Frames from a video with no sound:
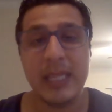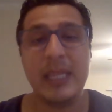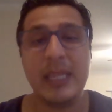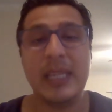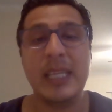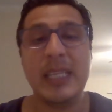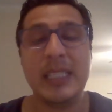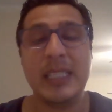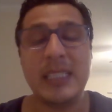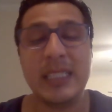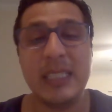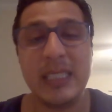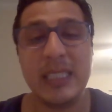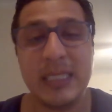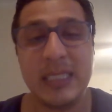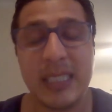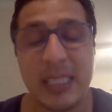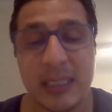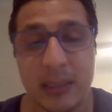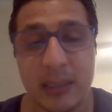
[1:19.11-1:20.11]
the
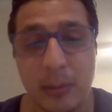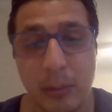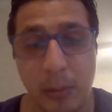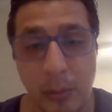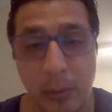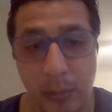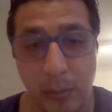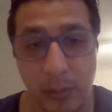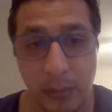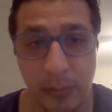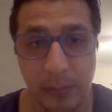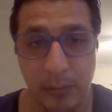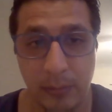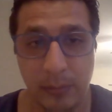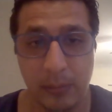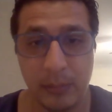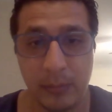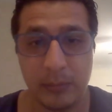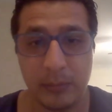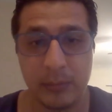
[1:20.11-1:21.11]
Jesus rule
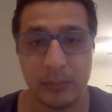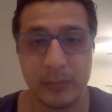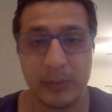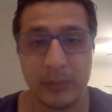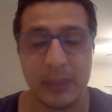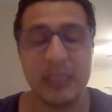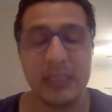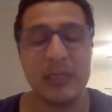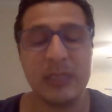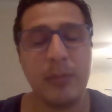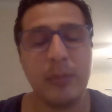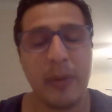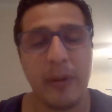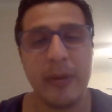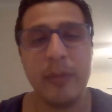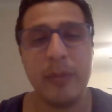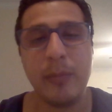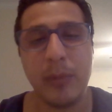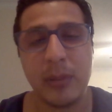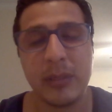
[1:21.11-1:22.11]
is
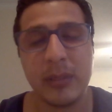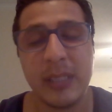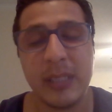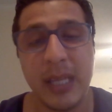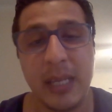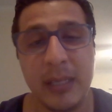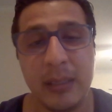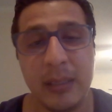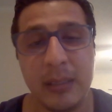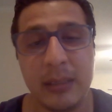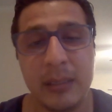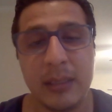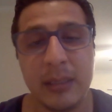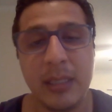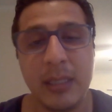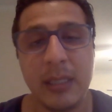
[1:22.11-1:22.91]
very important